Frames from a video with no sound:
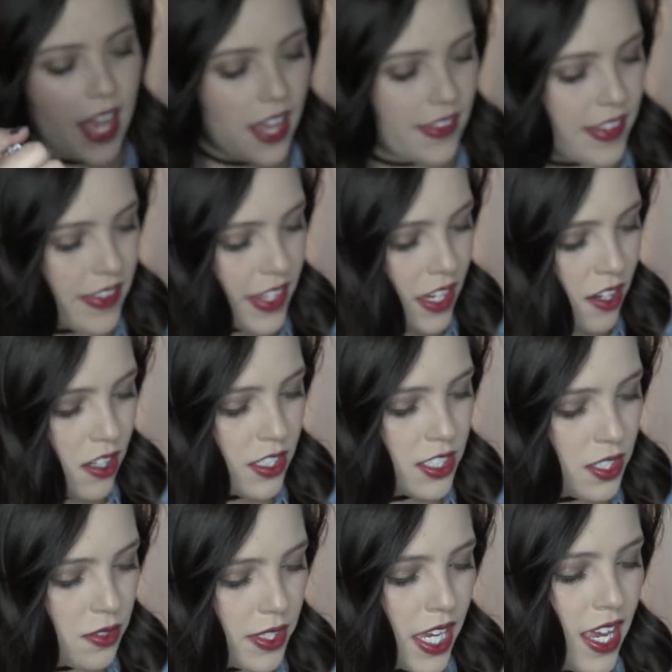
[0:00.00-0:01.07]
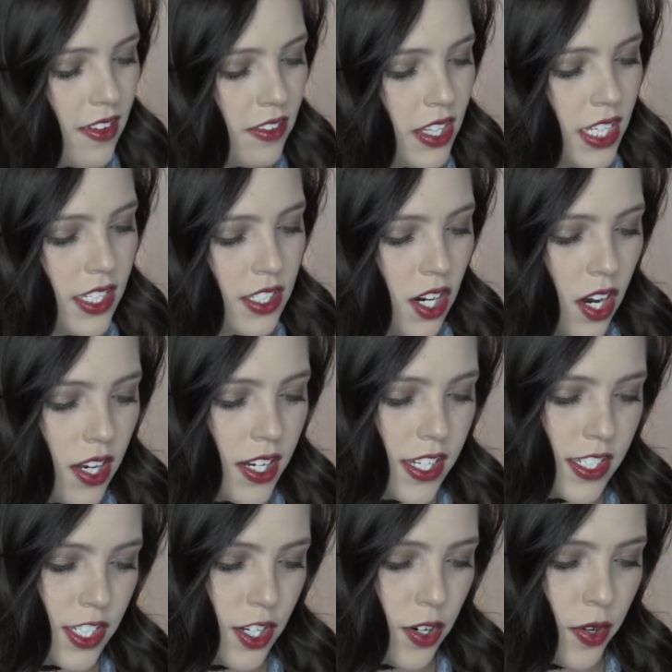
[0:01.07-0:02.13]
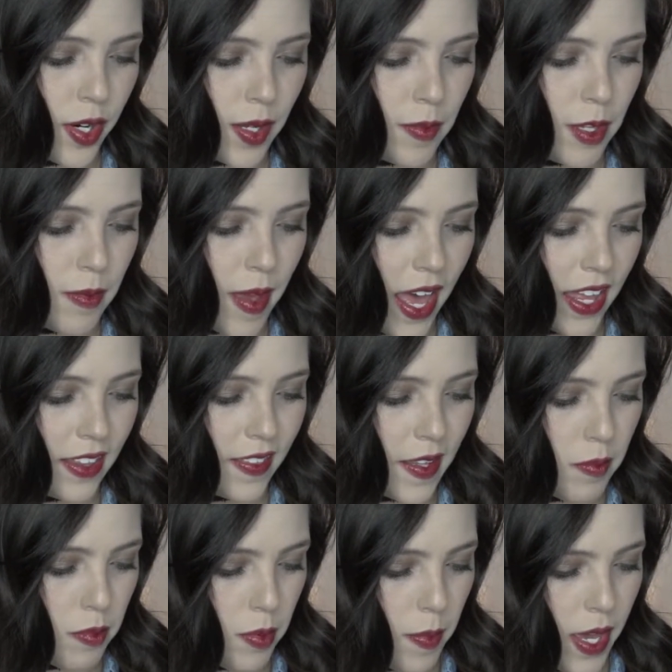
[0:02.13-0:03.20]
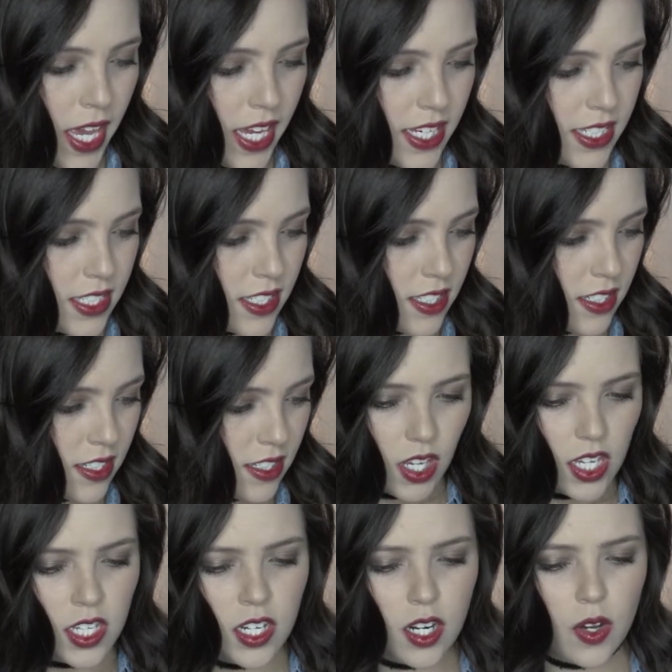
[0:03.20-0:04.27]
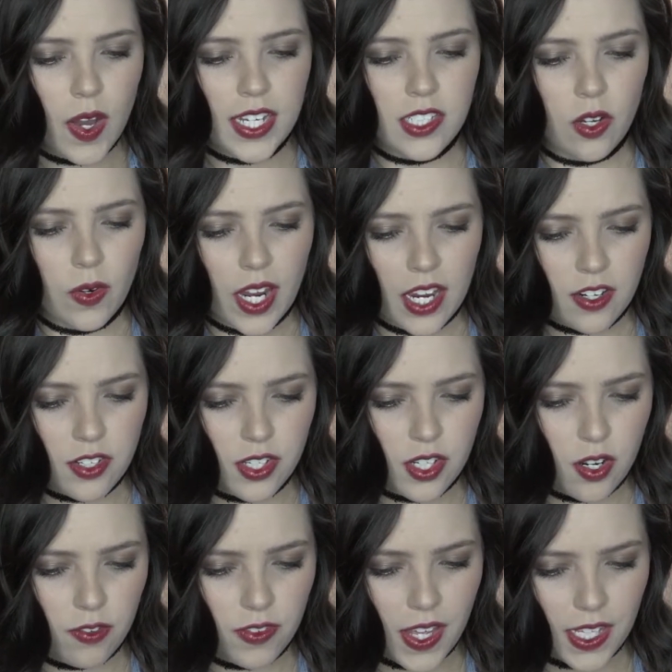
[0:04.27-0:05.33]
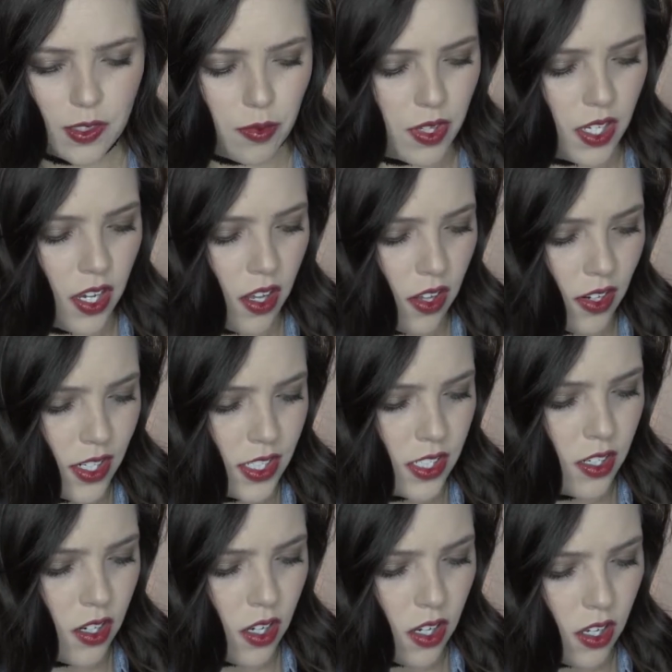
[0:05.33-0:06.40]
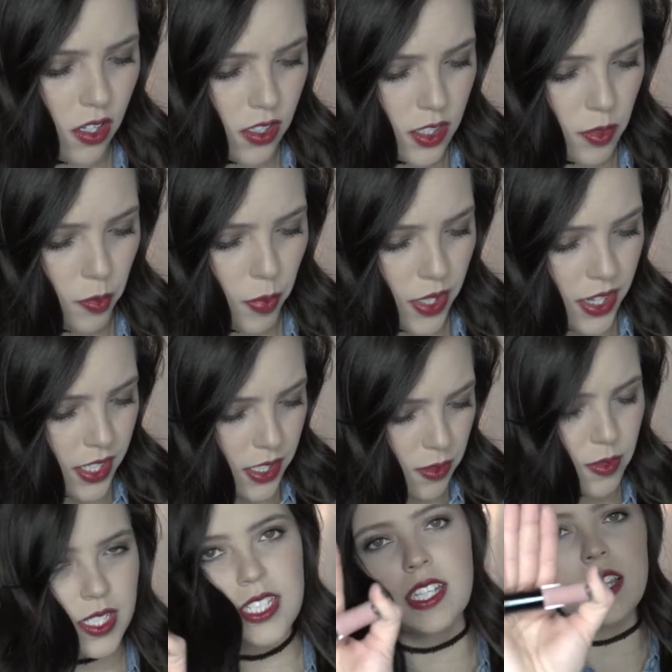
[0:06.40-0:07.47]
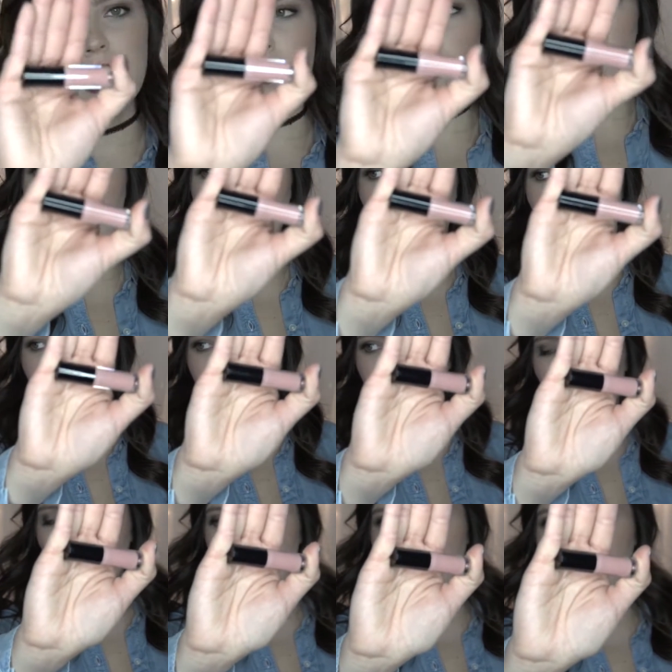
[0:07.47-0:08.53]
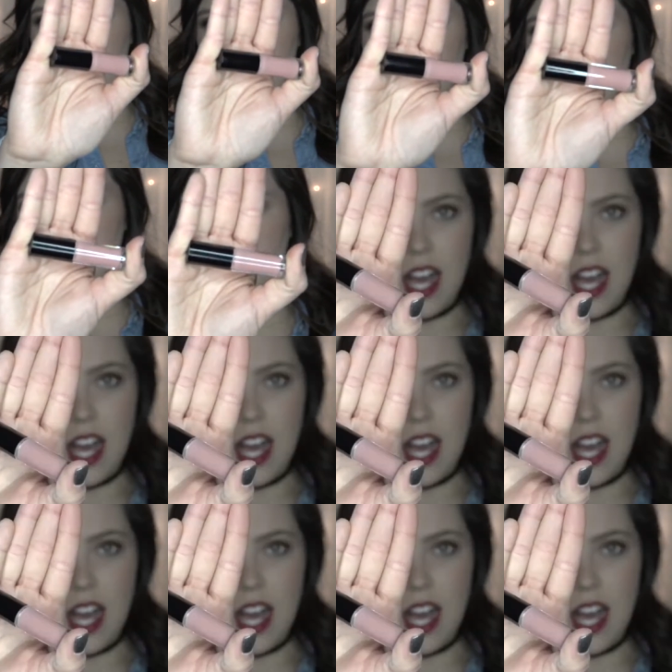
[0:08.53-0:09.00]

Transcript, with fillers: And then they also gave the Tarteist Creamy Matte Lip Paint. You know, I don't actually know if that's what the color is called, but this one is a lip paint that is matte.